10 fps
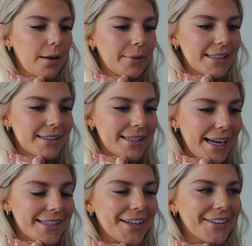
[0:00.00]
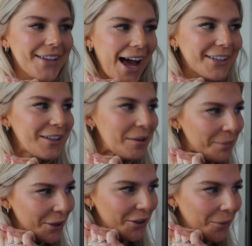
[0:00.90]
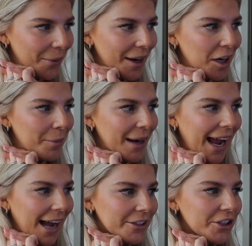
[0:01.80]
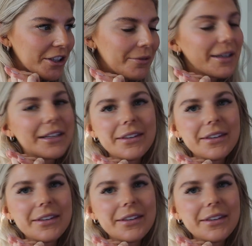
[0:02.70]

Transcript: it takes a lot of computer work, but I actually really,